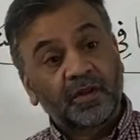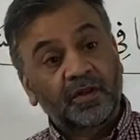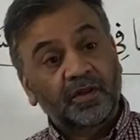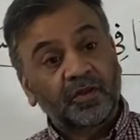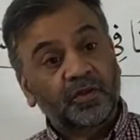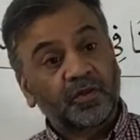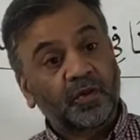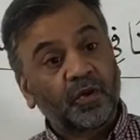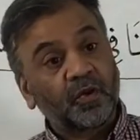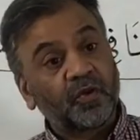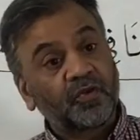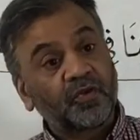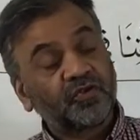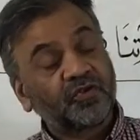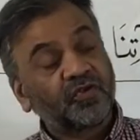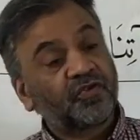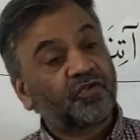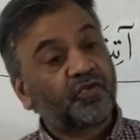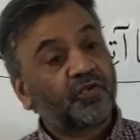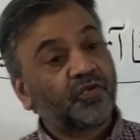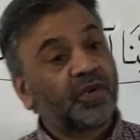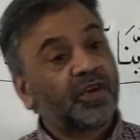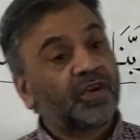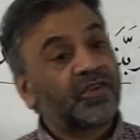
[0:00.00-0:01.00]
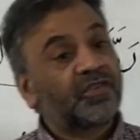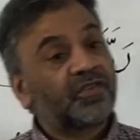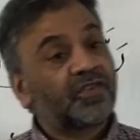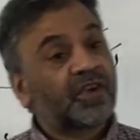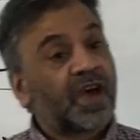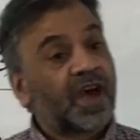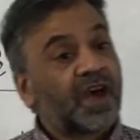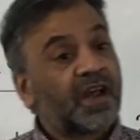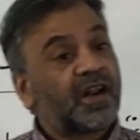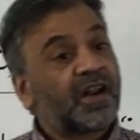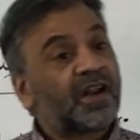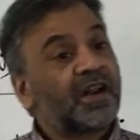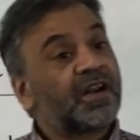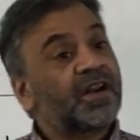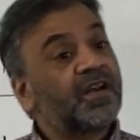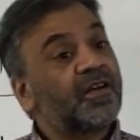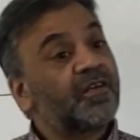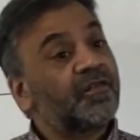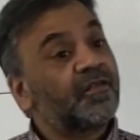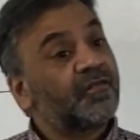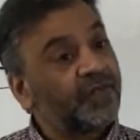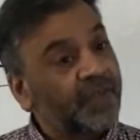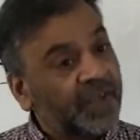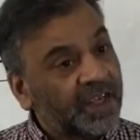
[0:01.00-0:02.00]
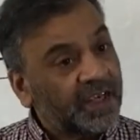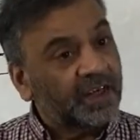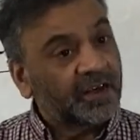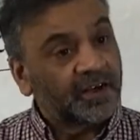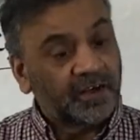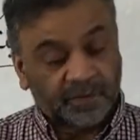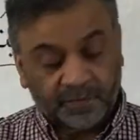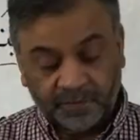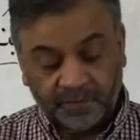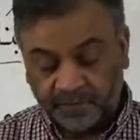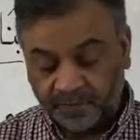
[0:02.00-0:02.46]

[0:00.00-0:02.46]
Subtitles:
Those students are weak.